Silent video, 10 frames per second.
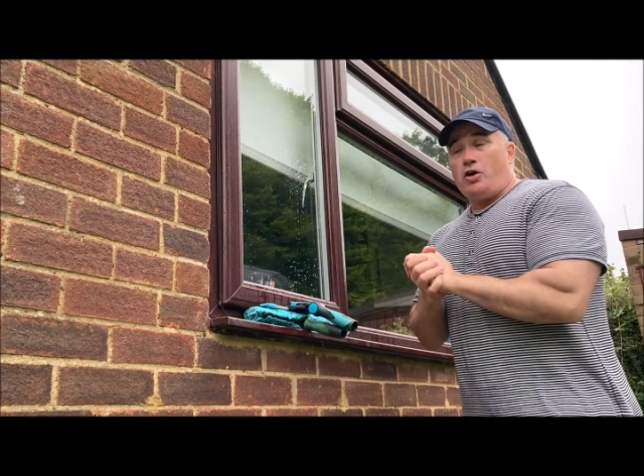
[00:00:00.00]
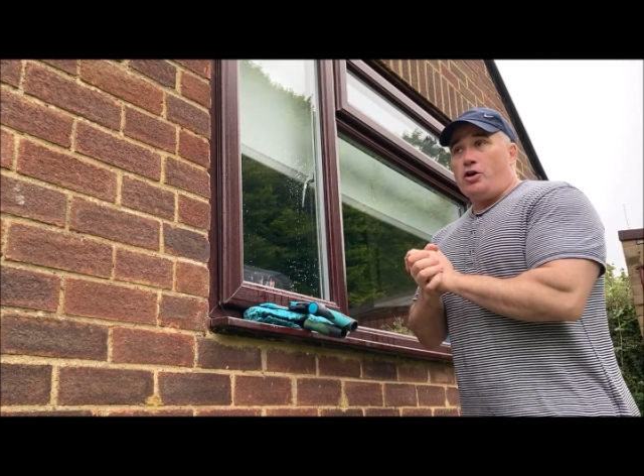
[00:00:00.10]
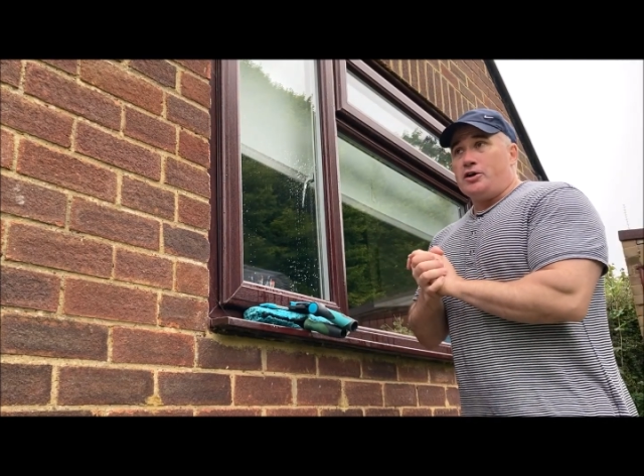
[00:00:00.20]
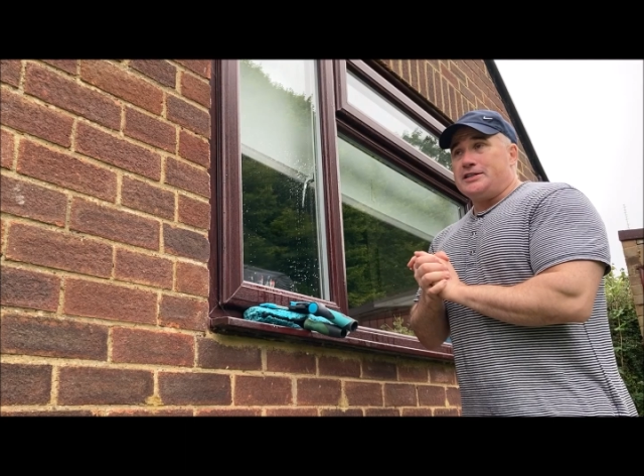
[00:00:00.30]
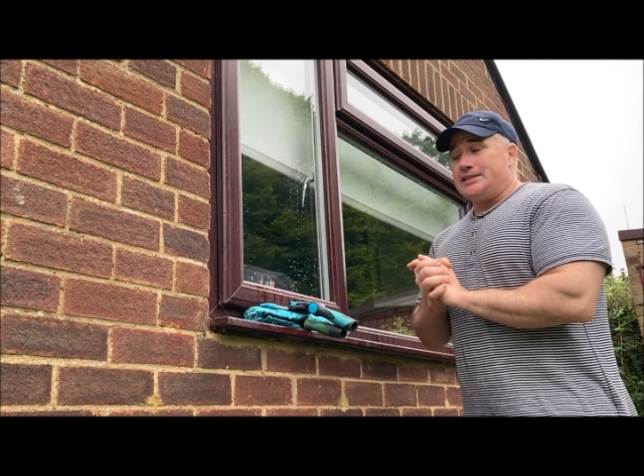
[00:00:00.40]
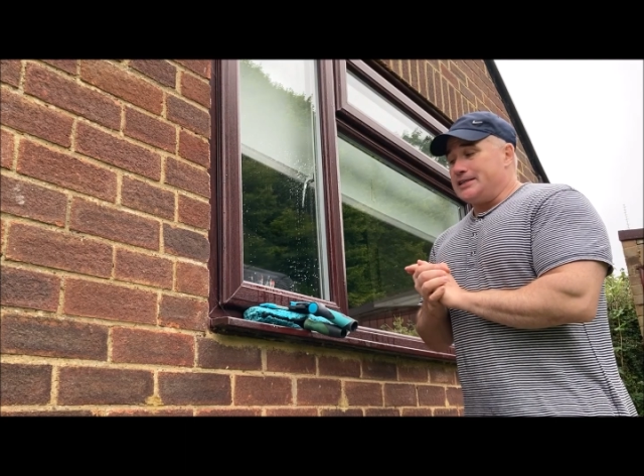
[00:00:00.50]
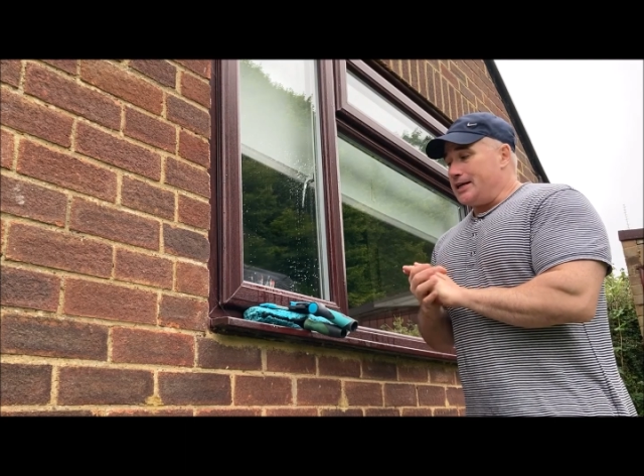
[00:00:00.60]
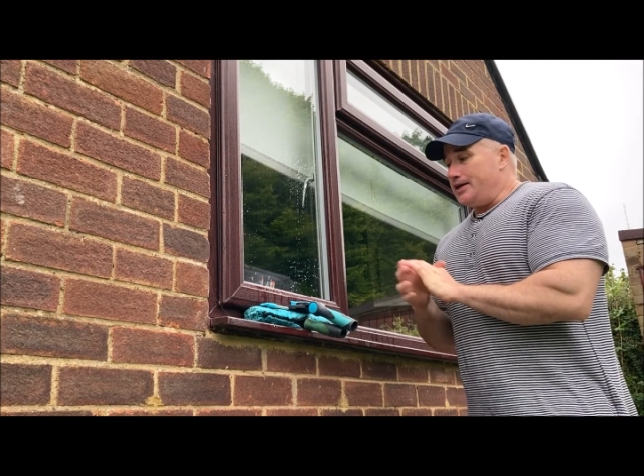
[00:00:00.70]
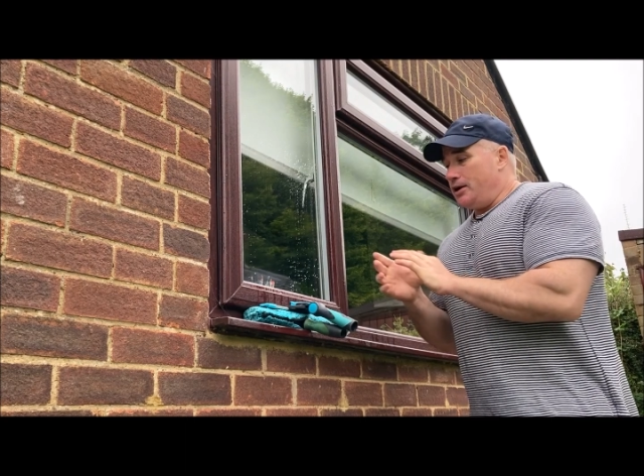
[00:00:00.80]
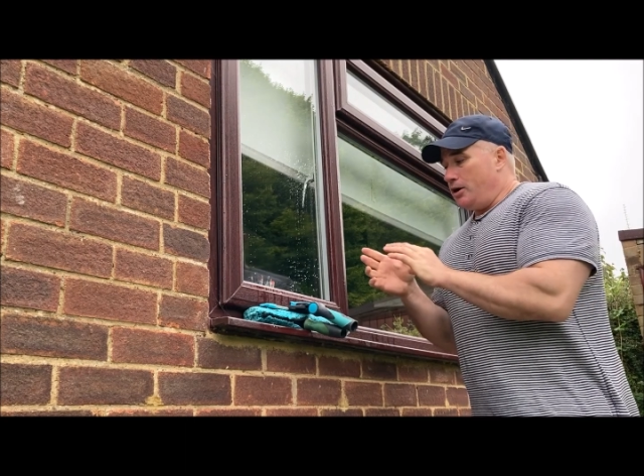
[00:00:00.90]
I like to
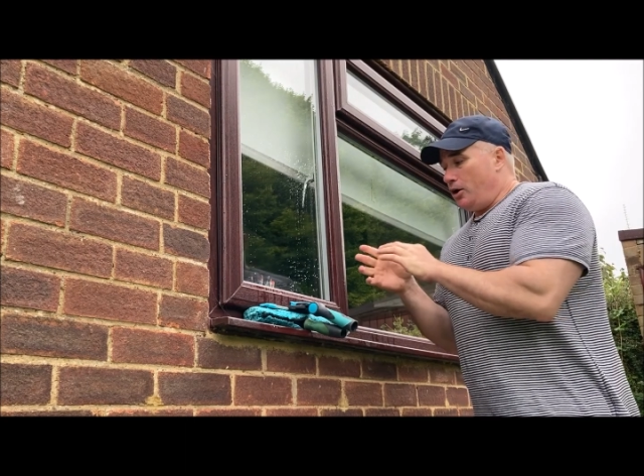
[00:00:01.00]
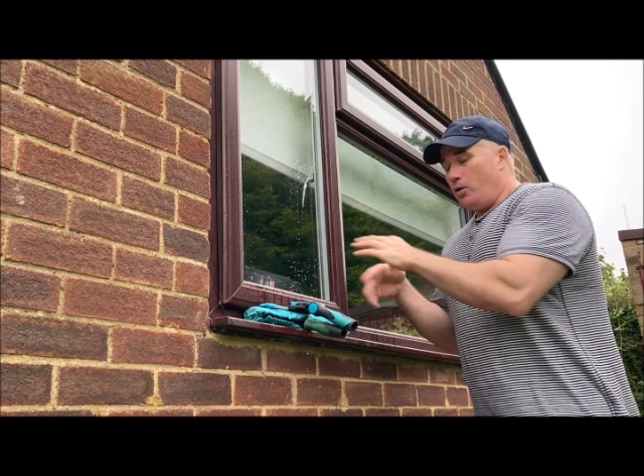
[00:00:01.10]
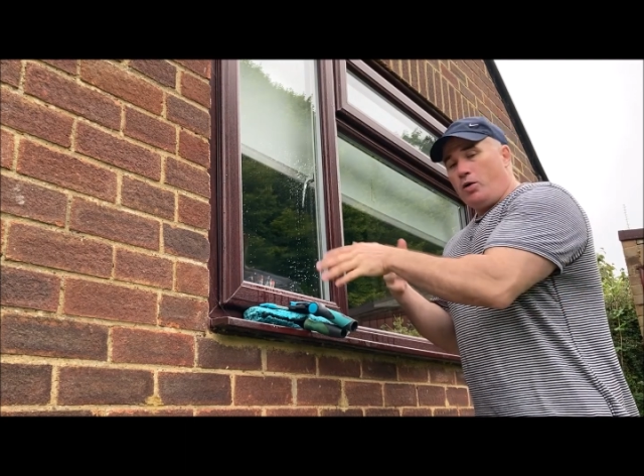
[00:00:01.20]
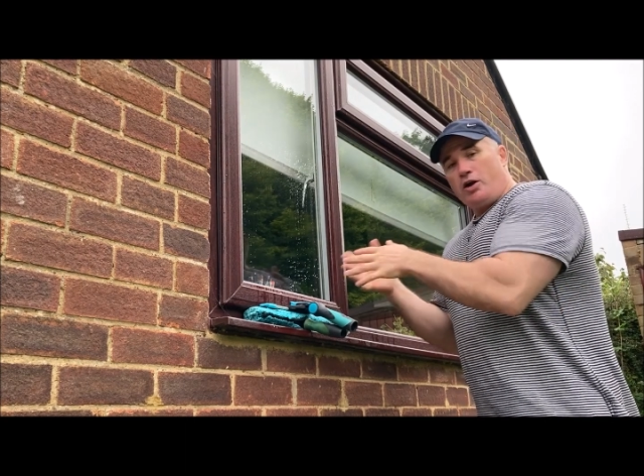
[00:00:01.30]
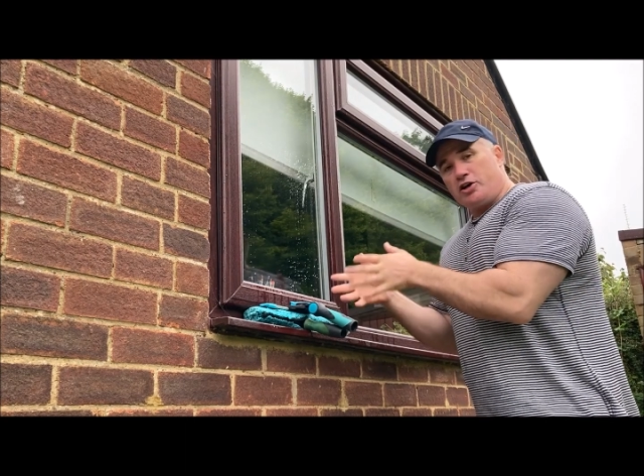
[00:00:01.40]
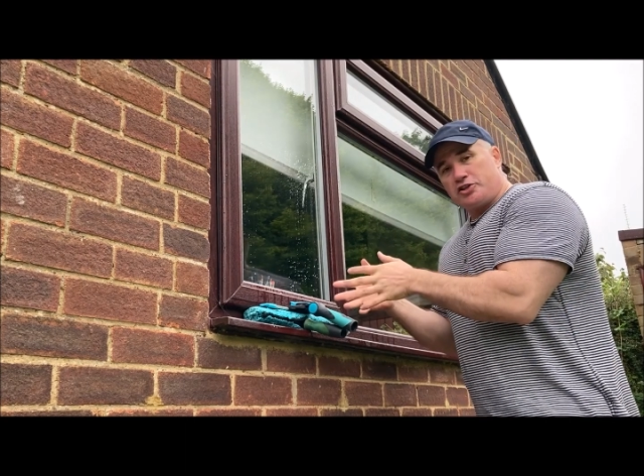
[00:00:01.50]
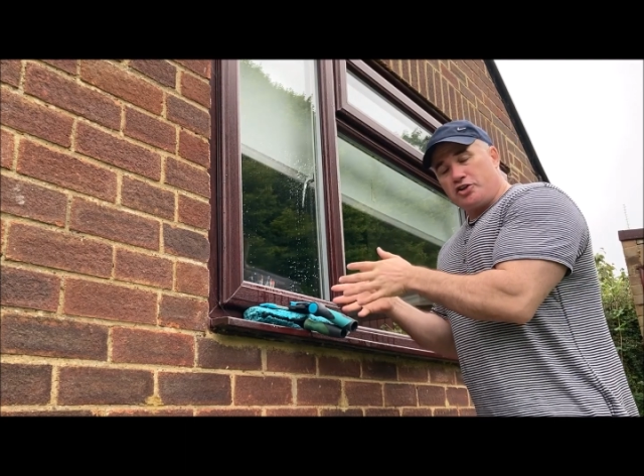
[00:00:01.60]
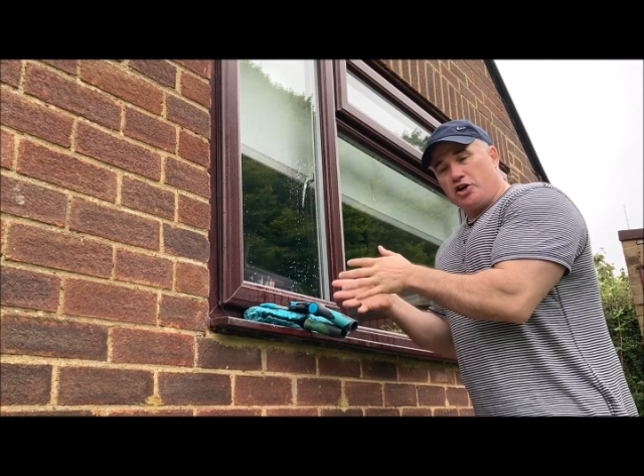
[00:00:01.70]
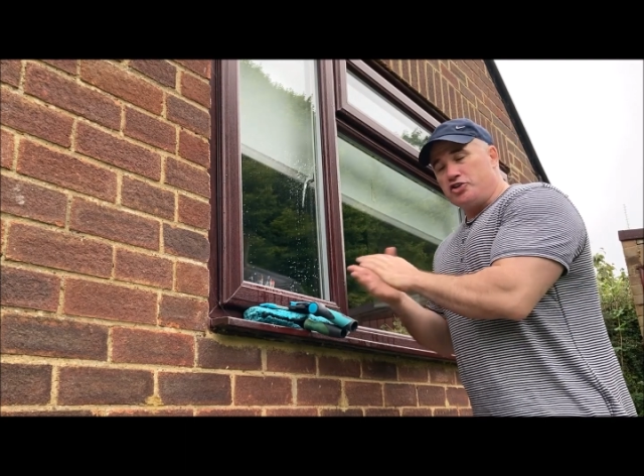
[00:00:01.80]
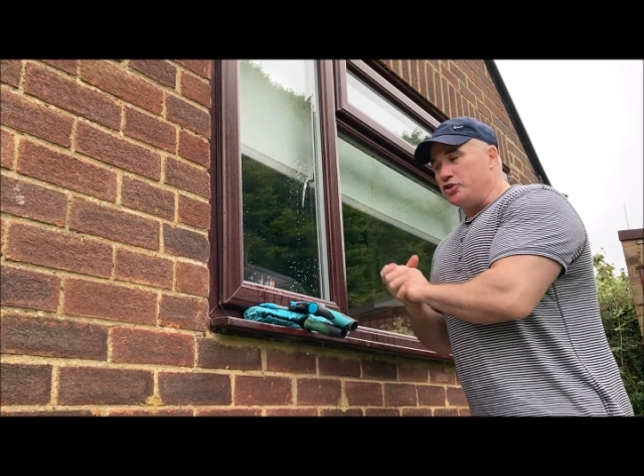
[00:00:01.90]
say I work like a
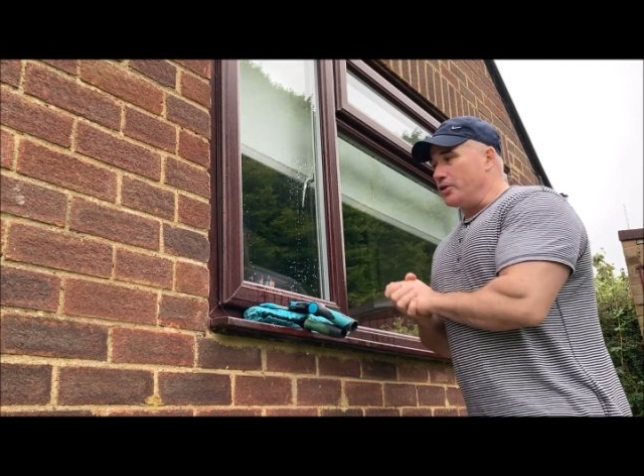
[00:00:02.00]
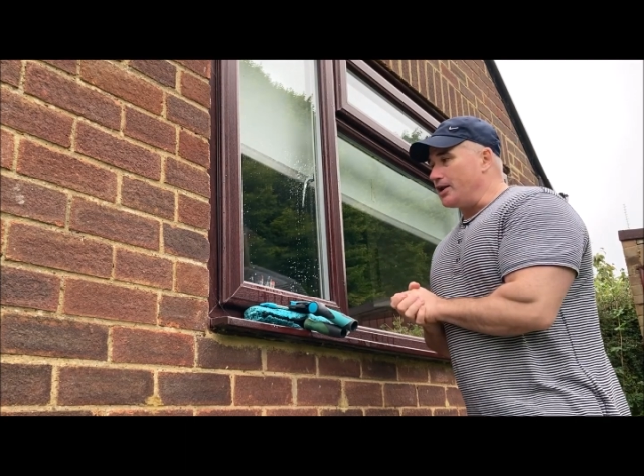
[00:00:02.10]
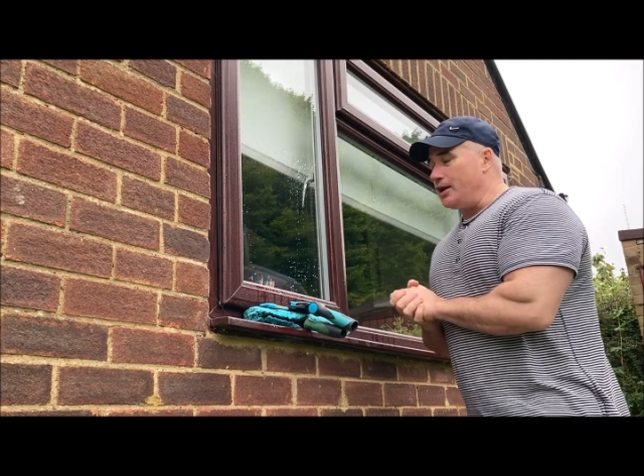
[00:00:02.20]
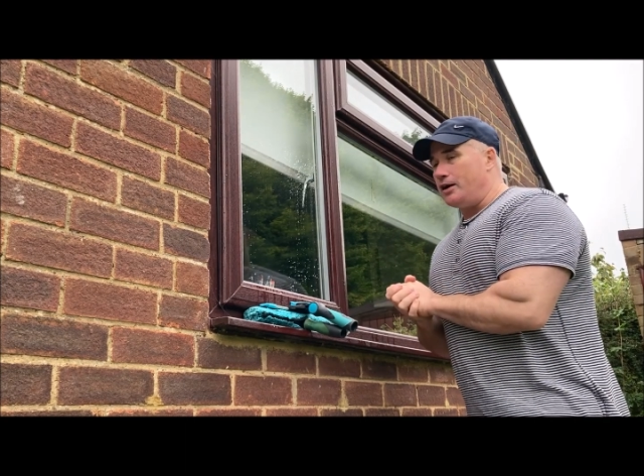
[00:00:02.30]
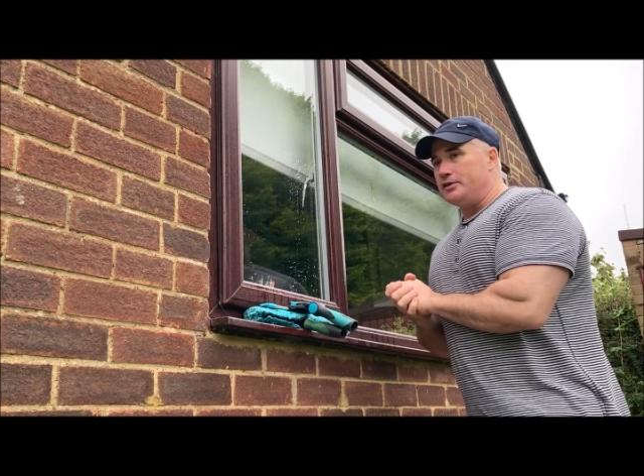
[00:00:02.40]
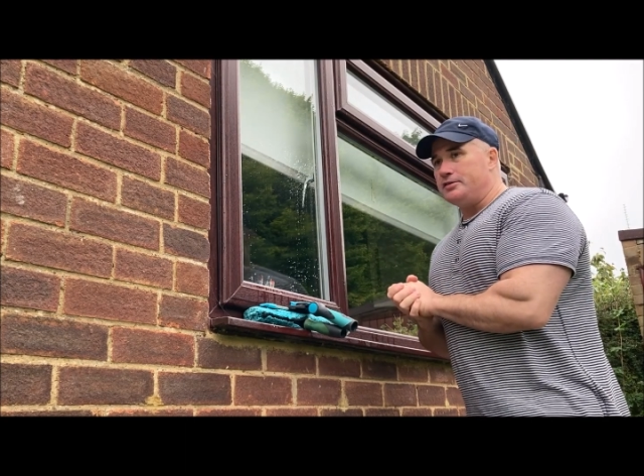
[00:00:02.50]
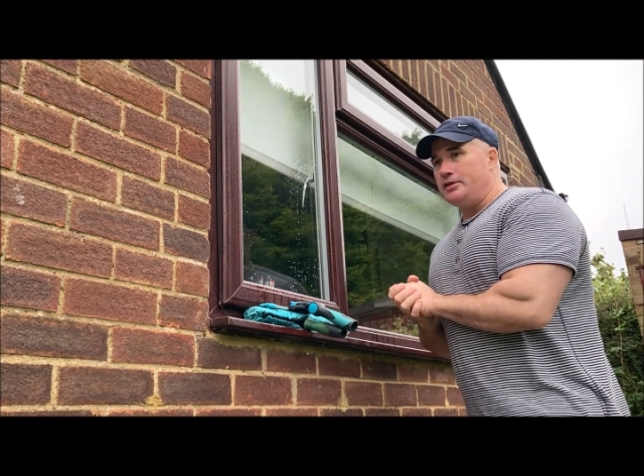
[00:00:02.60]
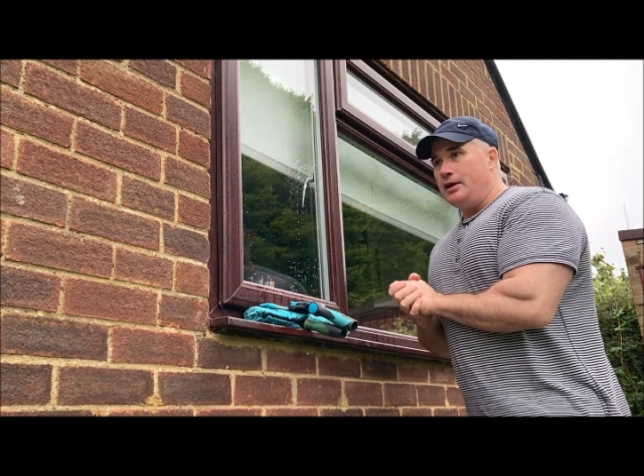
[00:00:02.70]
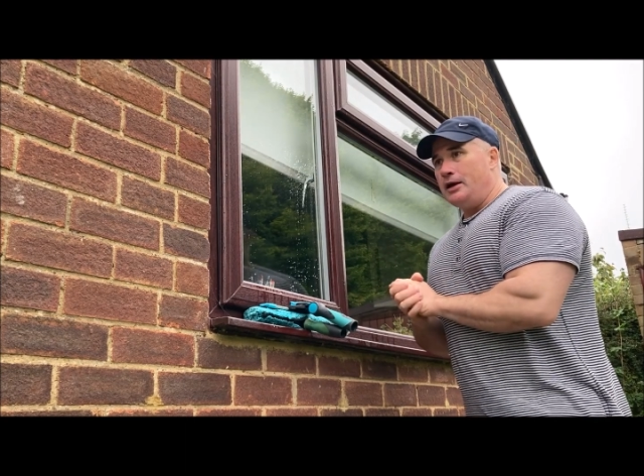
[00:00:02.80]
surgeon on the glass,